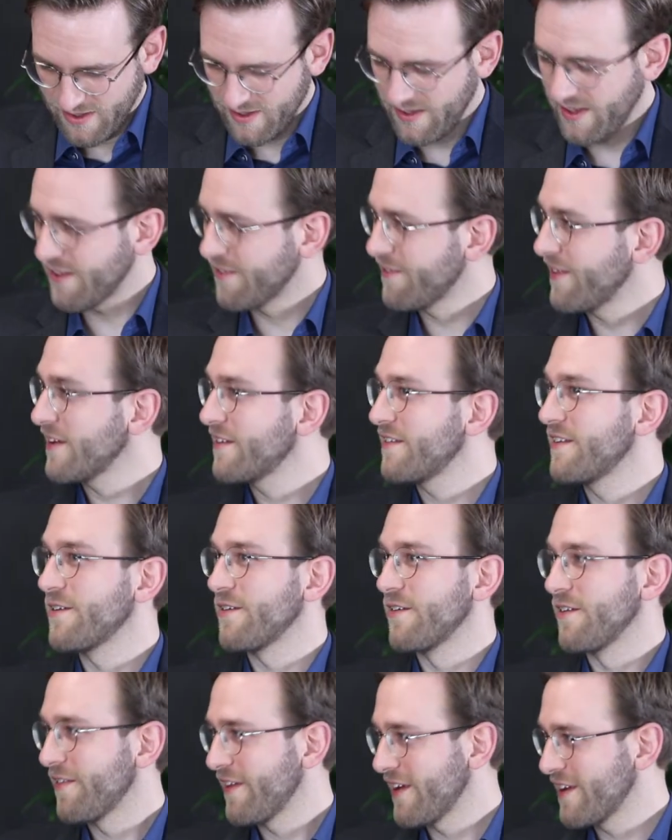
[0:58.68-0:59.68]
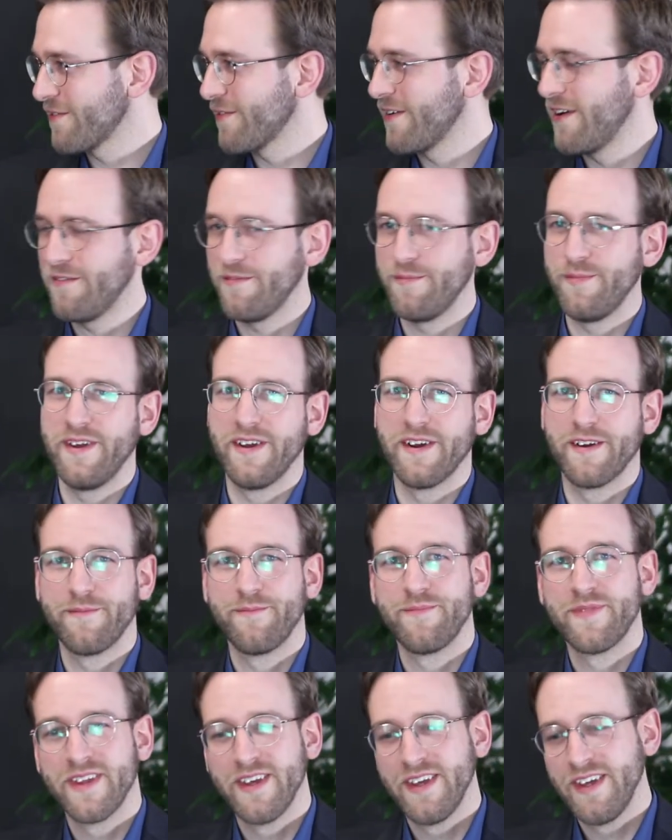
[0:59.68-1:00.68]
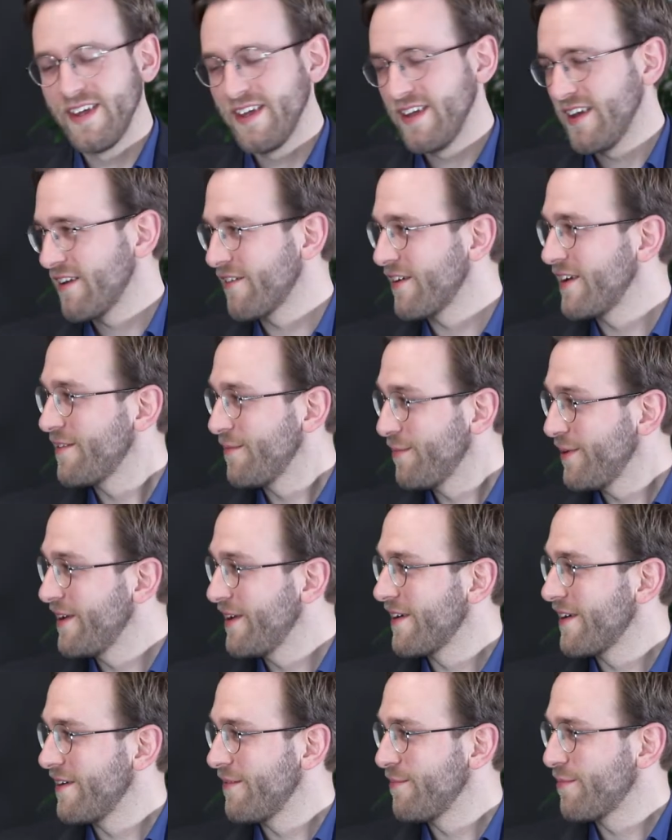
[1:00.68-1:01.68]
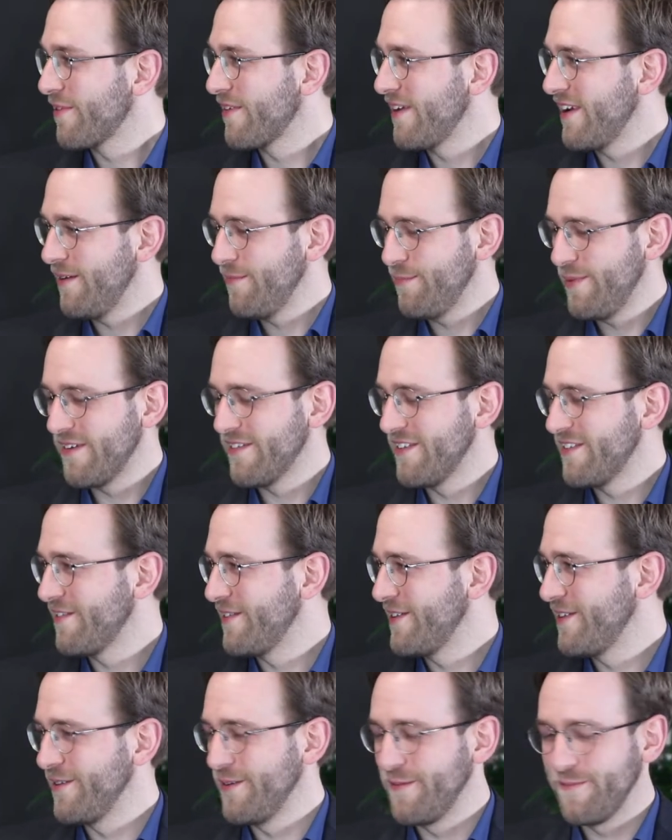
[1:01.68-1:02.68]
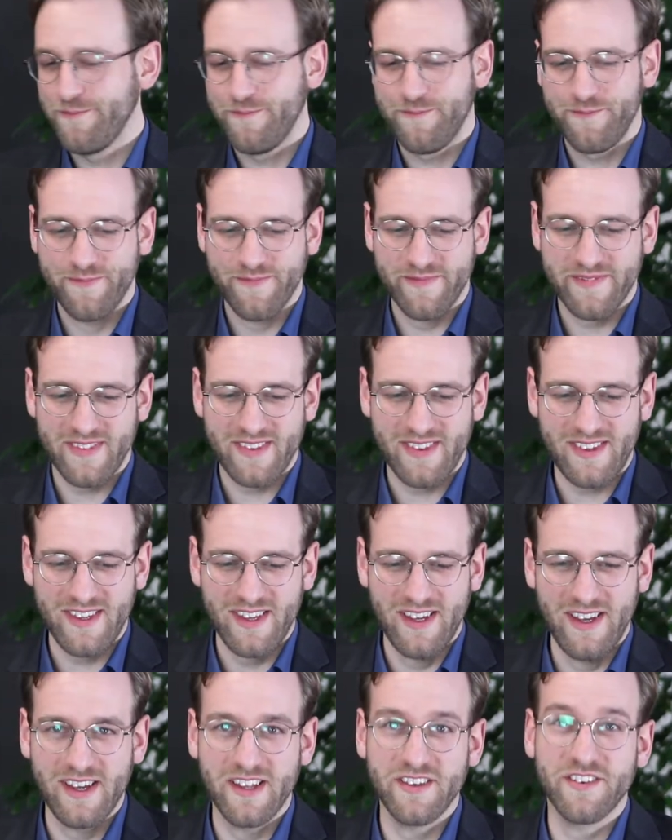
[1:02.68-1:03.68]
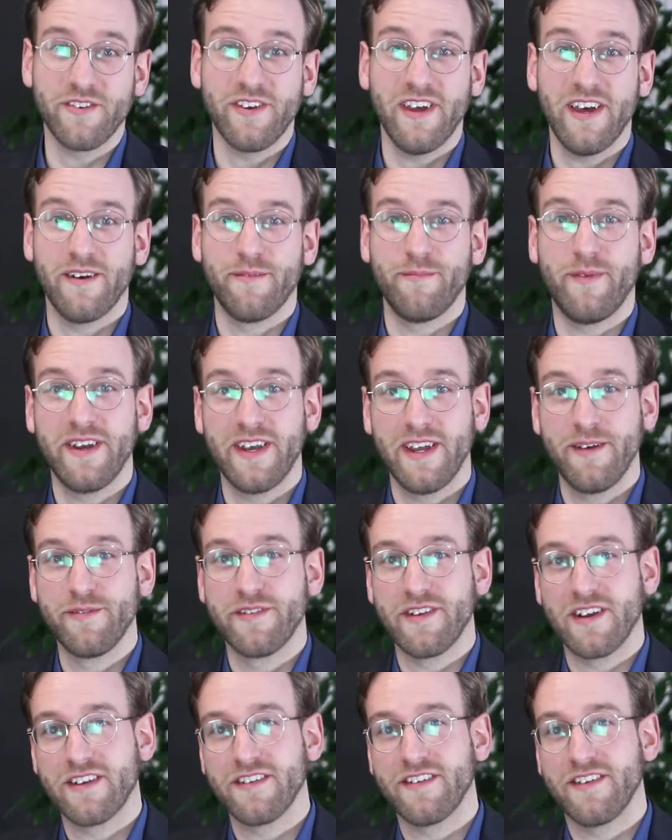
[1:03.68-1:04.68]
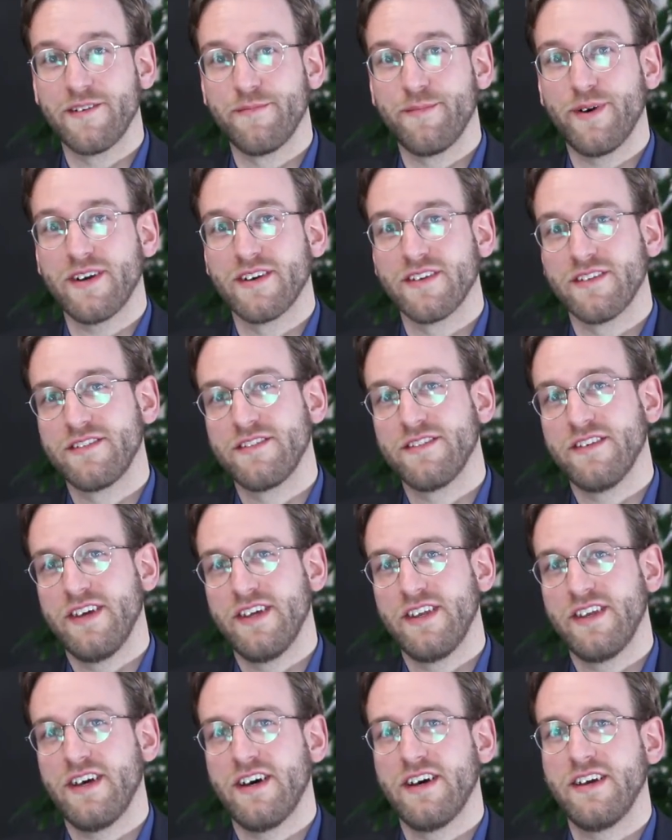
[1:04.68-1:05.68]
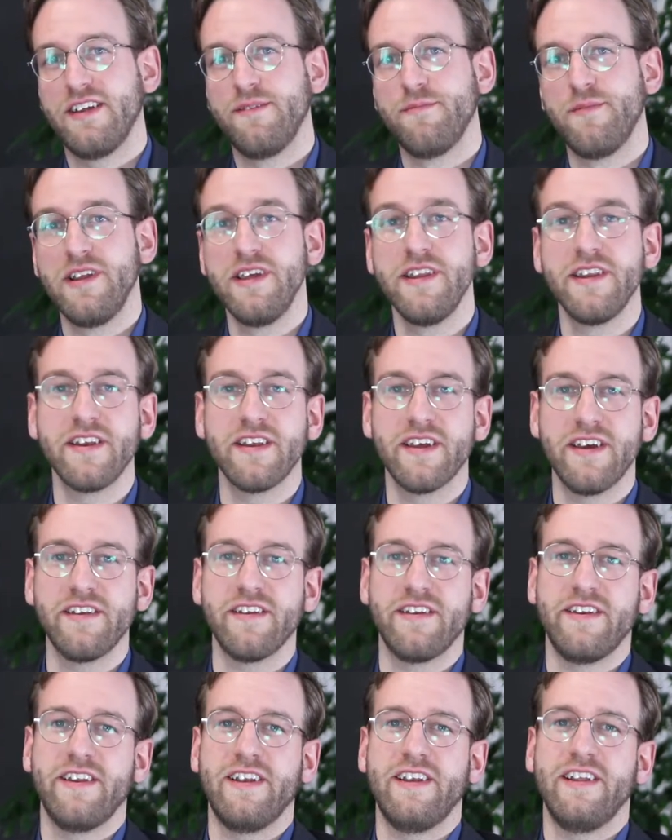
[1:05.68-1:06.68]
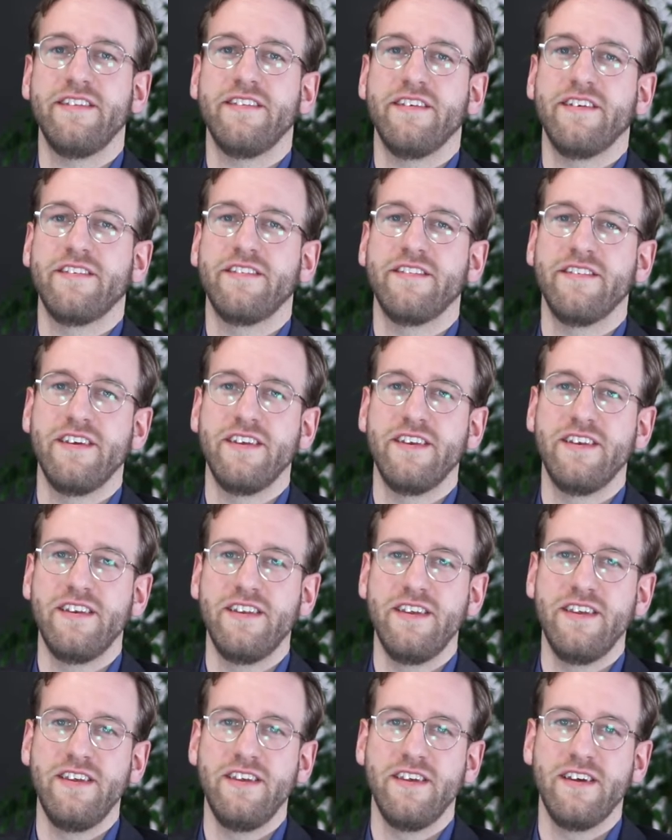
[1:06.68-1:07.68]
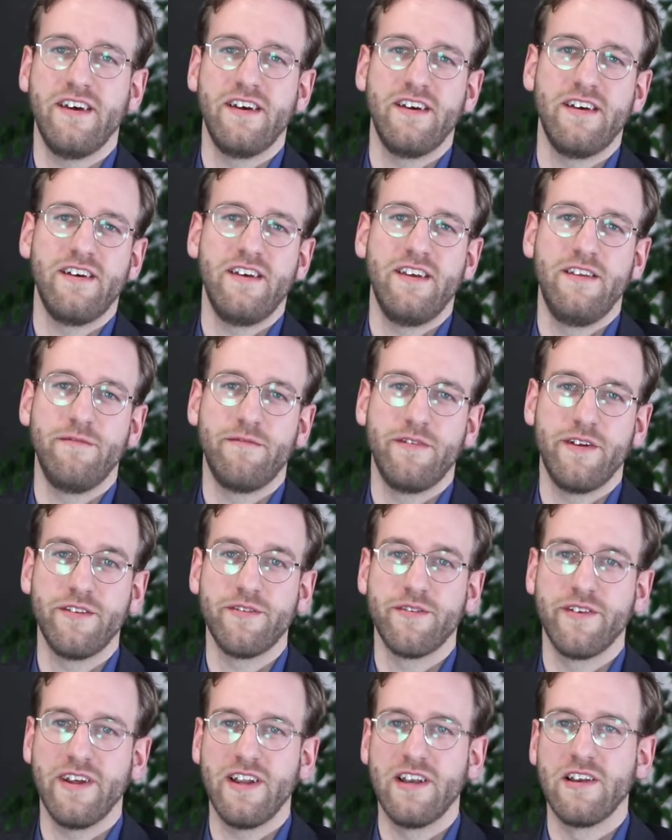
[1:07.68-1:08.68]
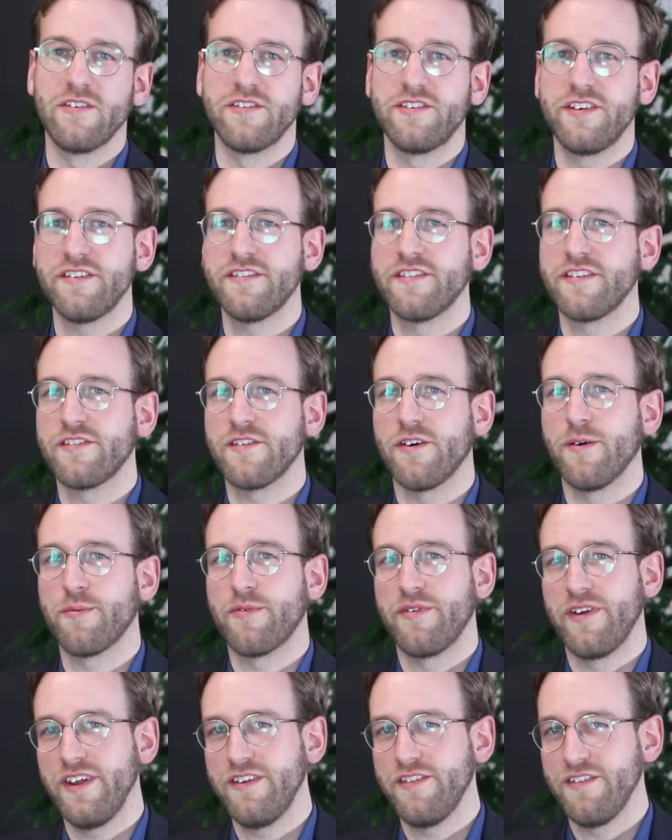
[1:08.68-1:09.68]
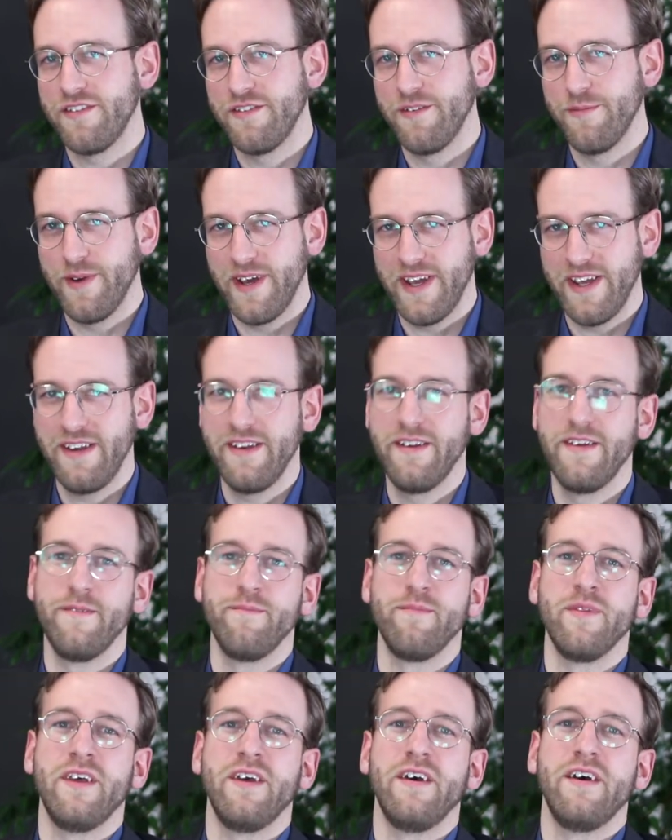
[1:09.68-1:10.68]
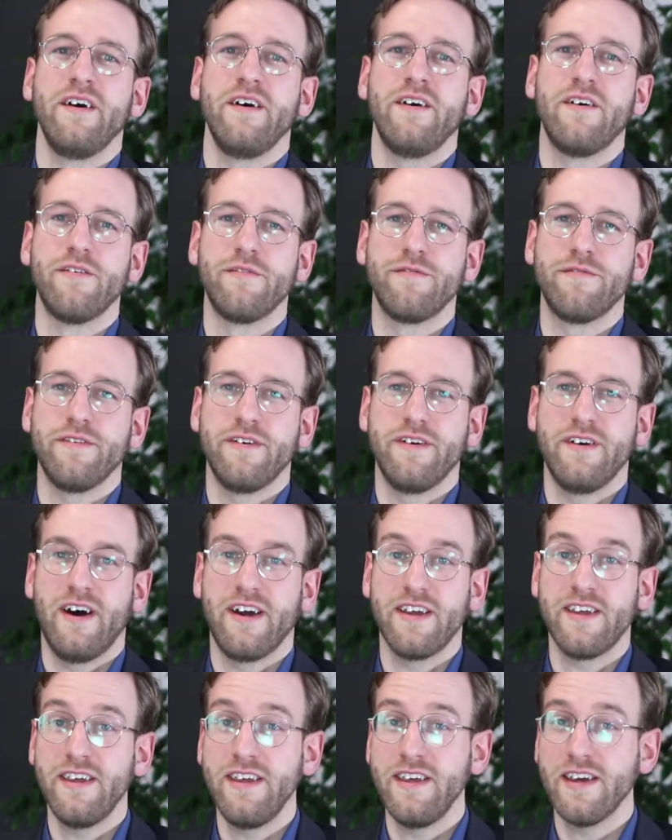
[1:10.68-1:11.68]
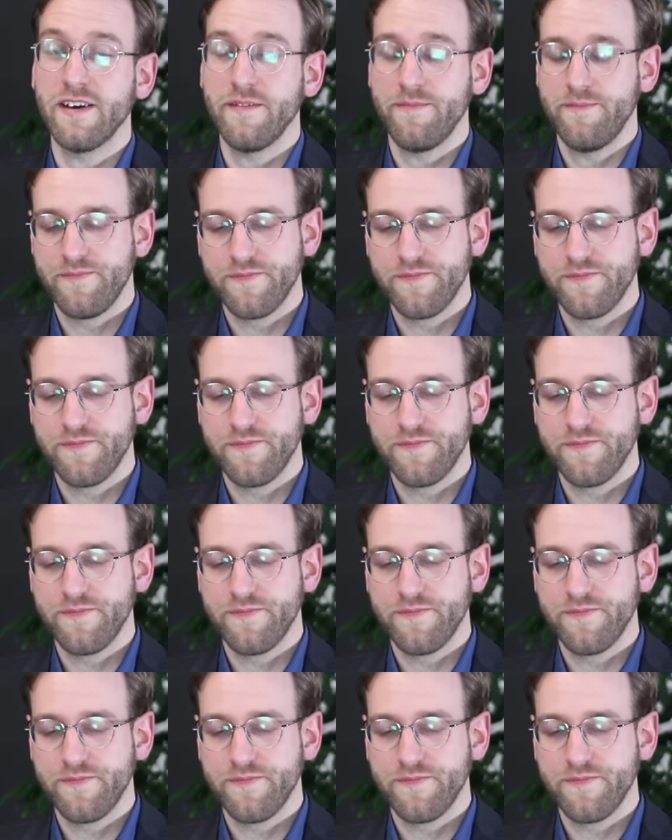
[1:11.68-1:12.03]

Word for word: Yeah, thanks Nicole. Thanks for having me here. Great to be in Paris with you. My name is Alexander Backus, and I am leading data analytics in the inventory and logistics operations domain of IKEA,